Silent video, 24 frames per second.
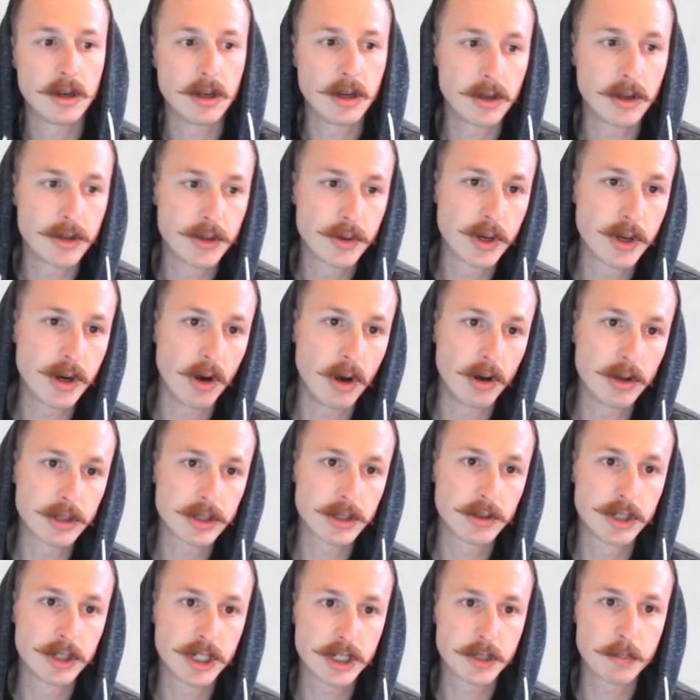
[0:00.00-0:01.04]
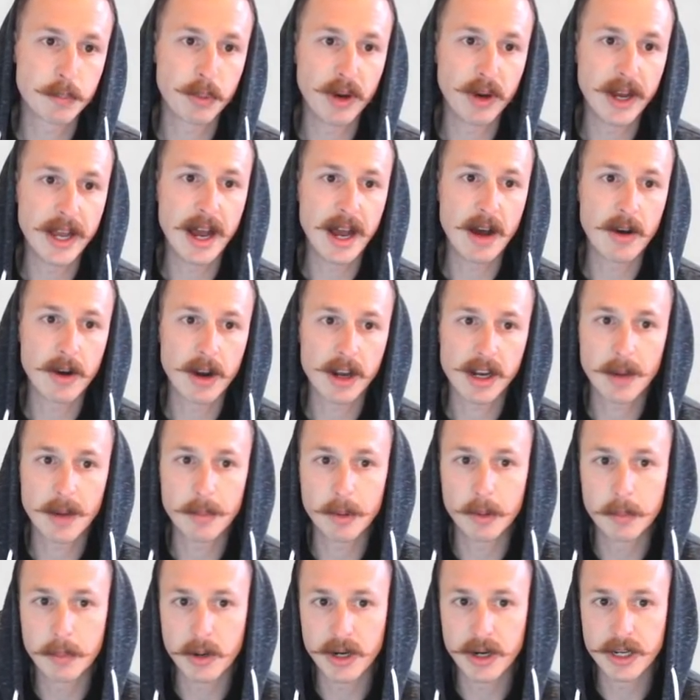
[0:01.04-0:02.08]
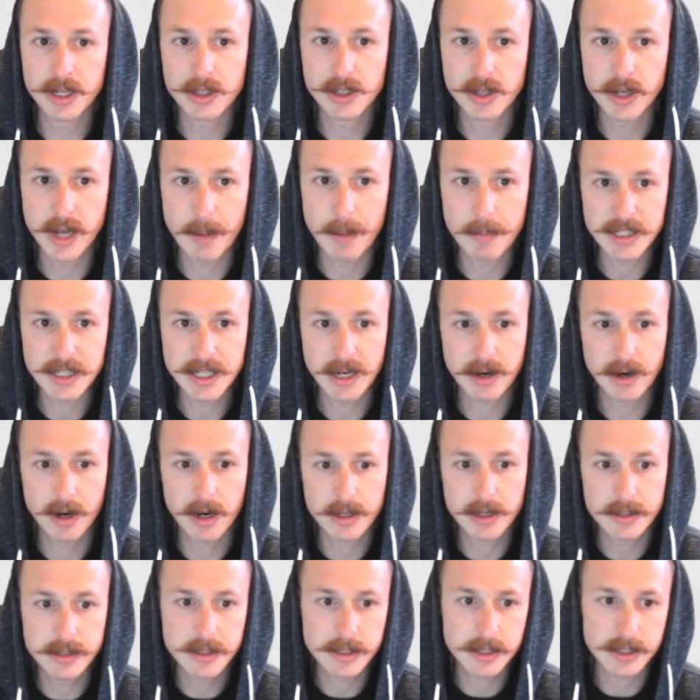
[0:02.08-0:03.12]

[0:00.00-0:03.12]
You can also just play out a couple Burning Tree Emissaries,